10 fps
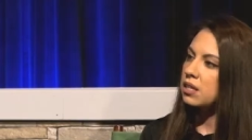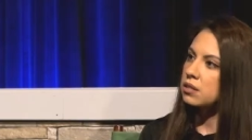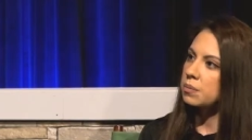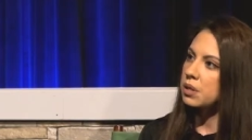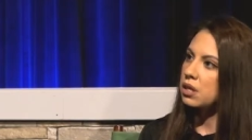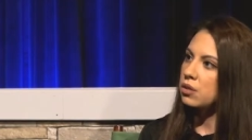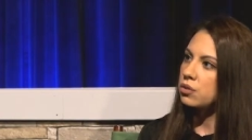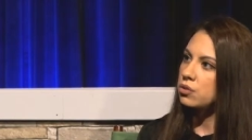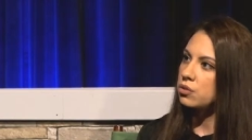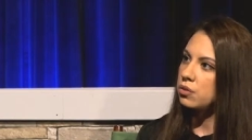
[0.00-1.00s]
something that
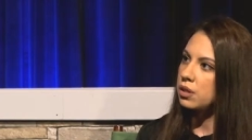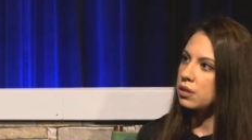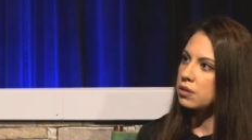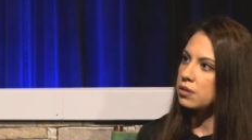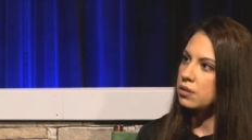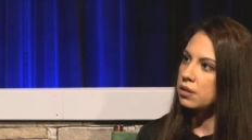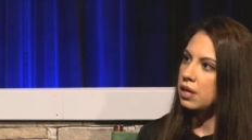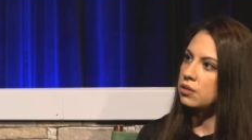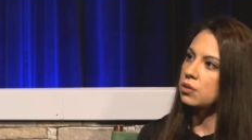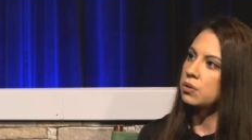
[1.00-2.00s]
your students
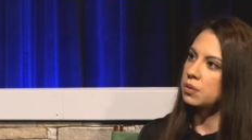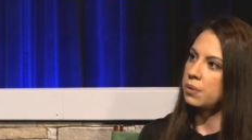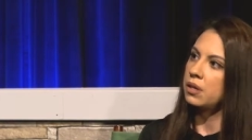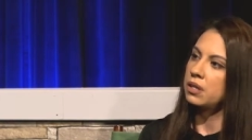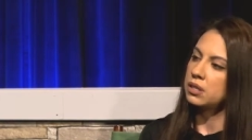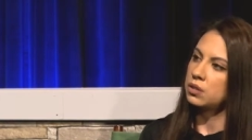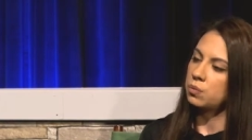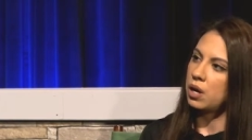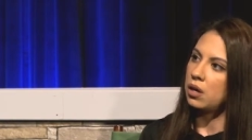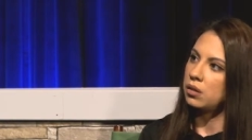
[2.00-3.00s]
get to experience as
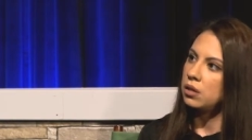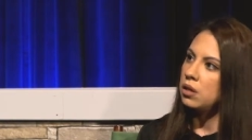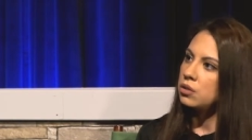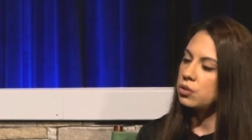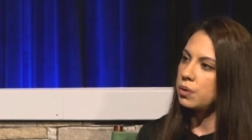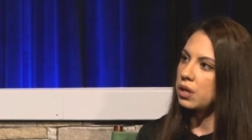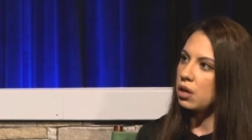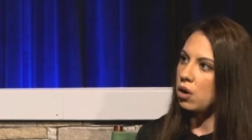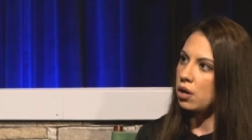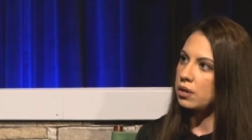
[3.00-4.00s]
well, doing the
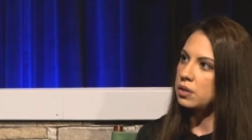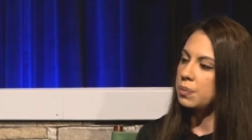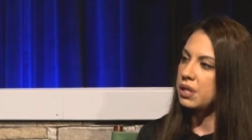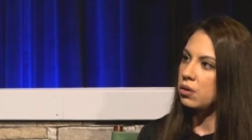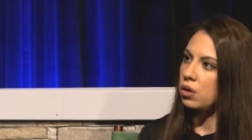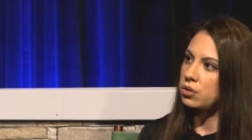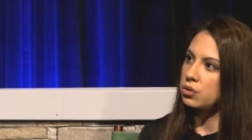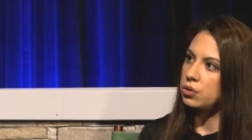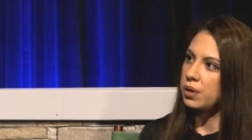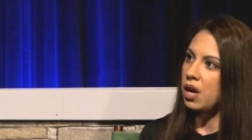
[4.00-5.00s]
arts, but then also
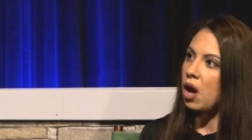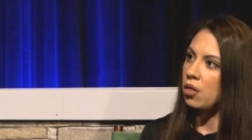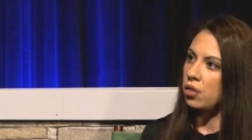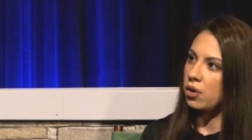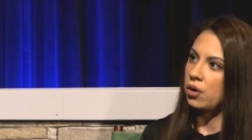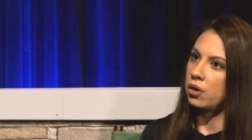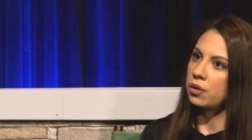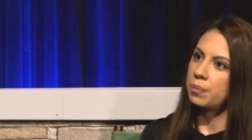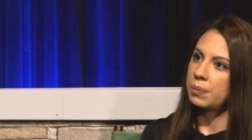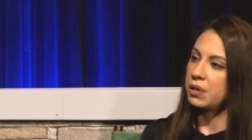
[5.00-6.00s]
doing
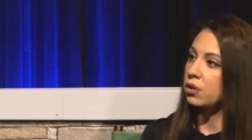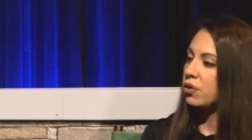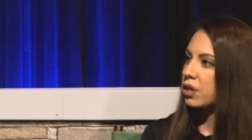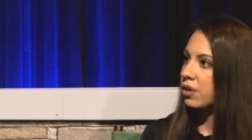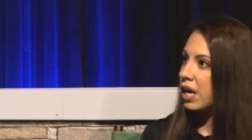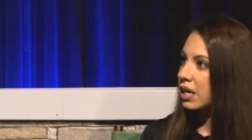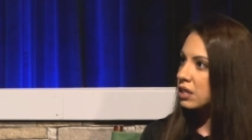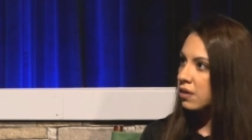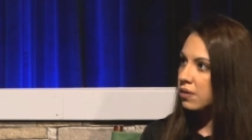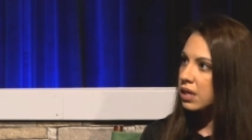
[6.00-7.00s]
other maybe curricular
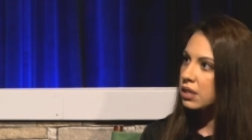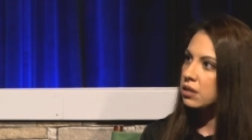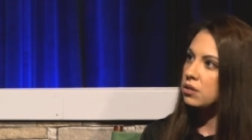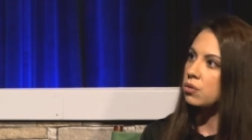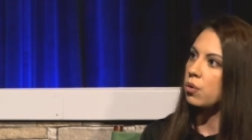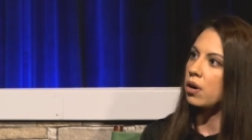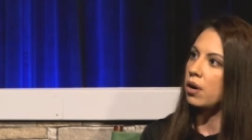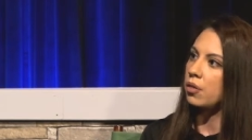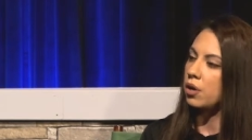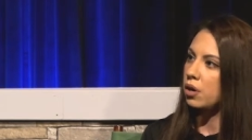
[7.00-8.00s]
activities or
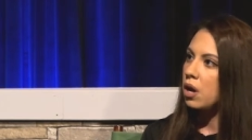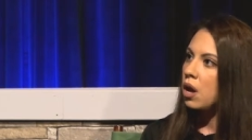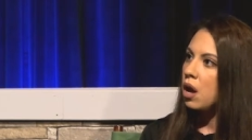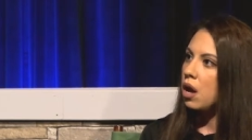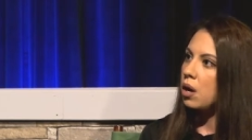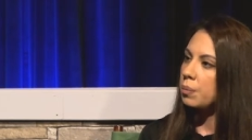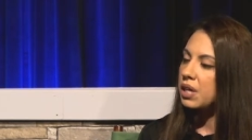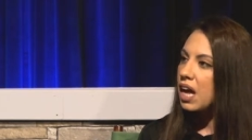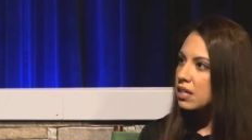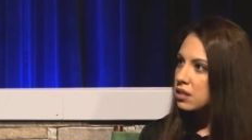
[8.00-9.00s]
other
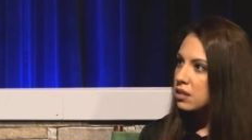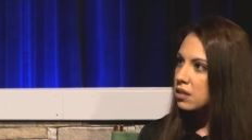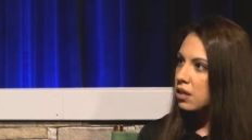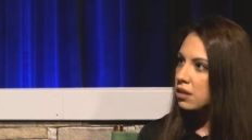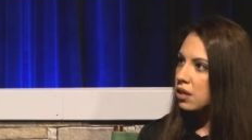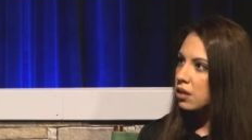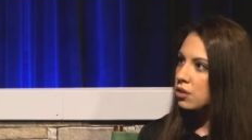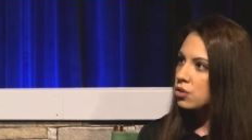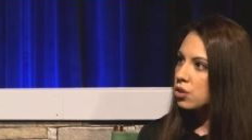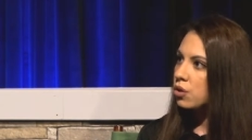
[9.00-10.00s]
classes that they
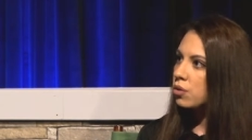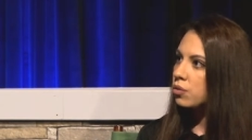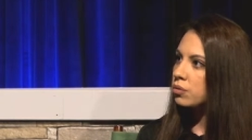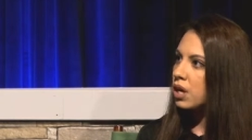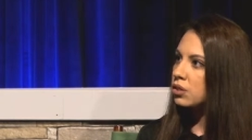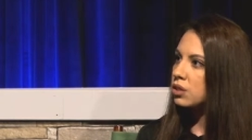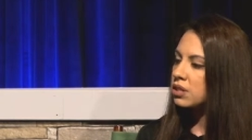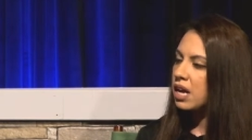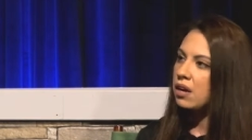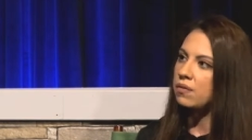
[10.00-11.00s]
can do, not
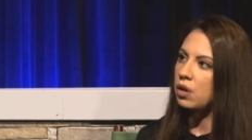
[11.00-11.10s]
just to have the